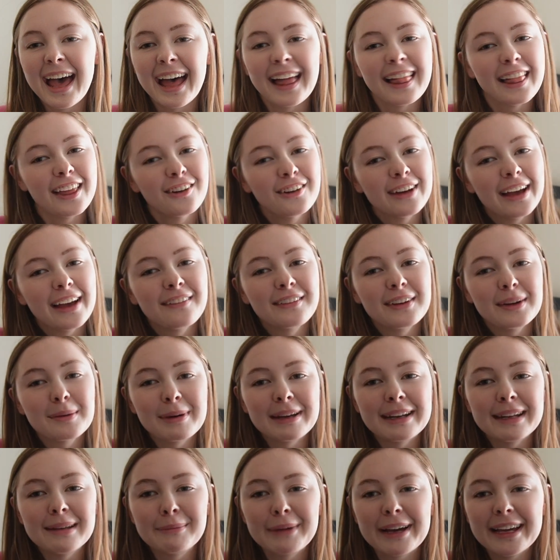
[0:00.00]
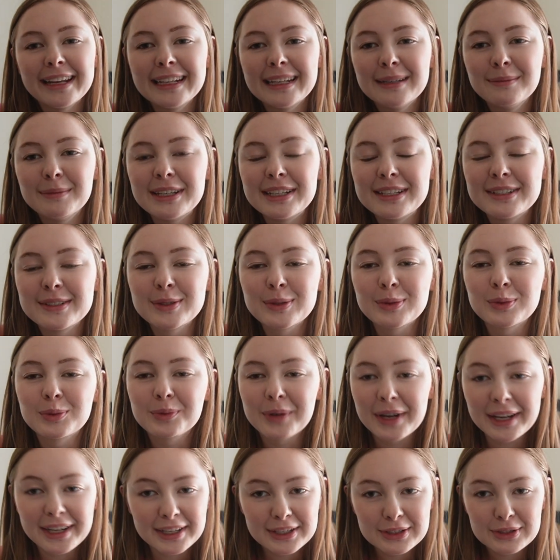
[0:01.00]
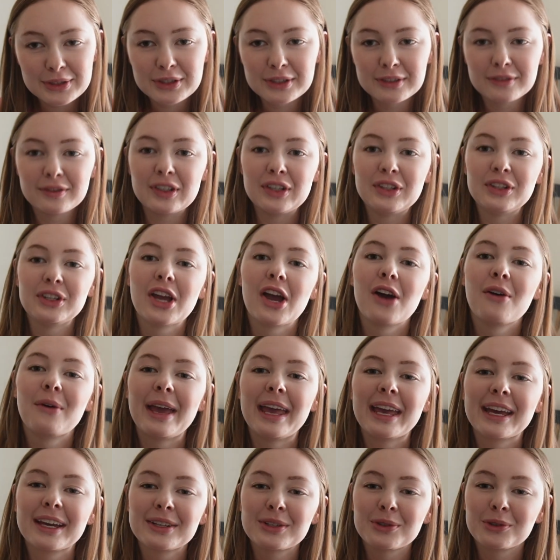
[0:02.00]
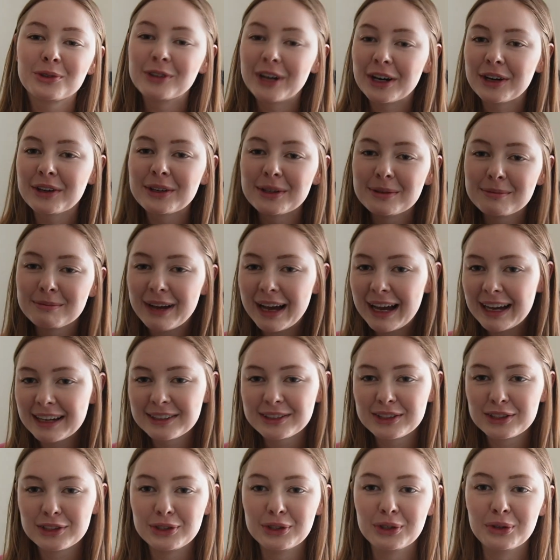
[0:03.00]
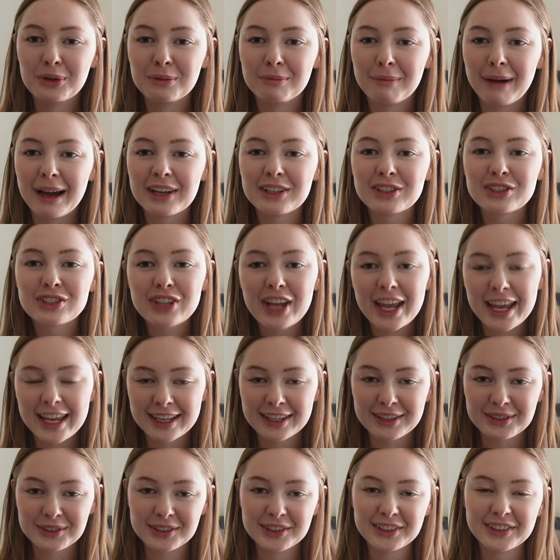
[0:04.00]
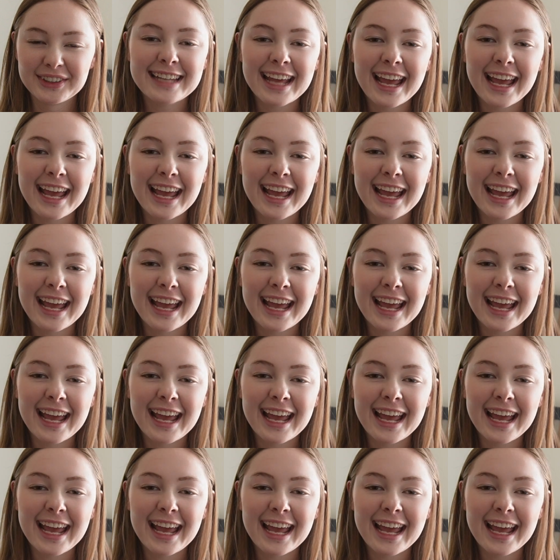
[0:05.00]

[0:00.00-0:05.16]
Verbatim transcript: Hello everybody, my name is Ragan Trevino and welcome back to my channel.